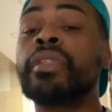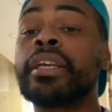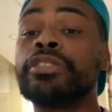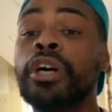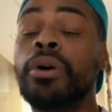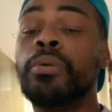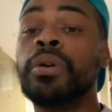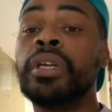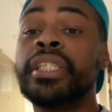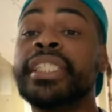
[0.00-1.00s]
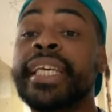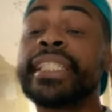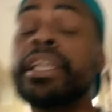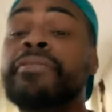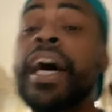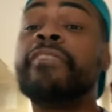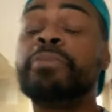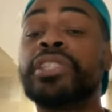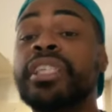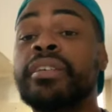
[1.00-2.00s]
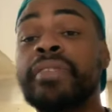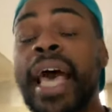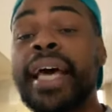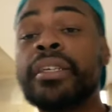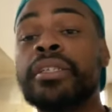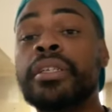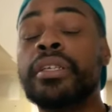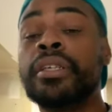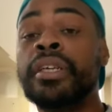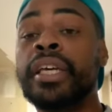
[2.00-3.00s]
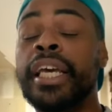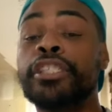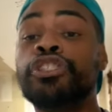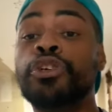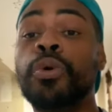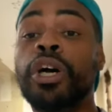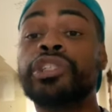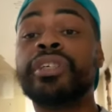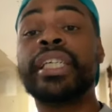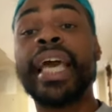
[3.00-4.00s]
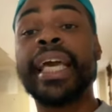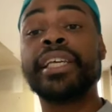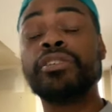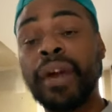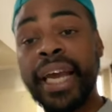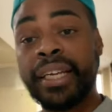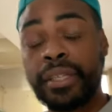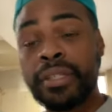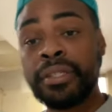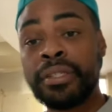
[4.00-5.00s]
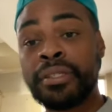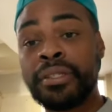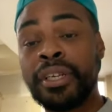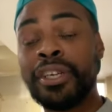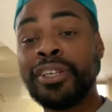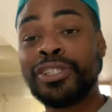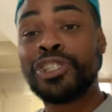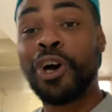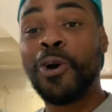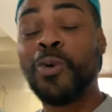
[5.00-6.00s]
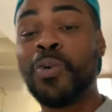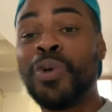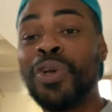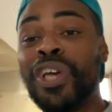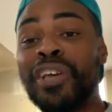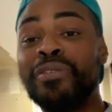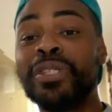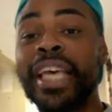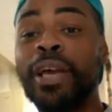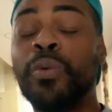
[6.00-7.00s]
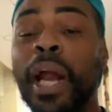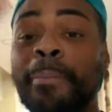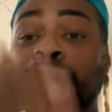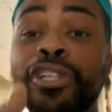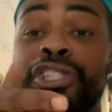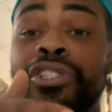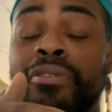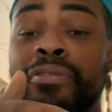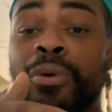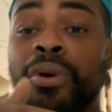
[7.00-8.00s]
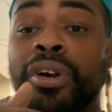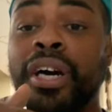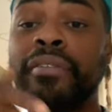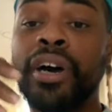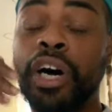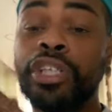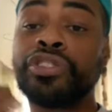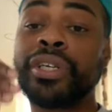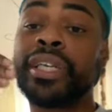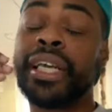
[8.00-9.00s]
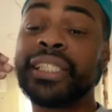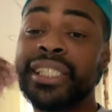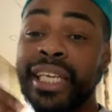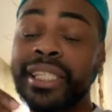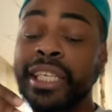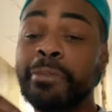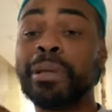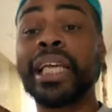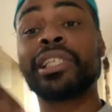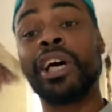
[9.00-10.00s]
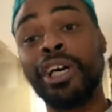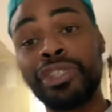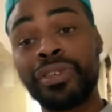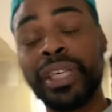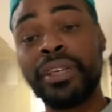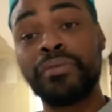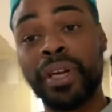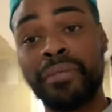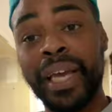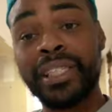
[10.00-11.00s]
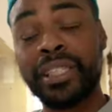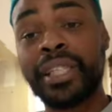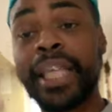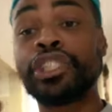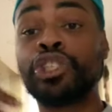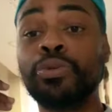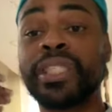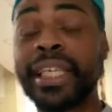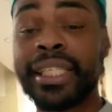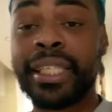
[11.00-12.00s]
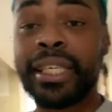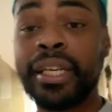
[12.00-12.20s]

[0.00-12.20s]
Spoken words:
So 65% of that is $280,000. So if you take what I purchased it for of 160 plus 100 renovation, that's 260.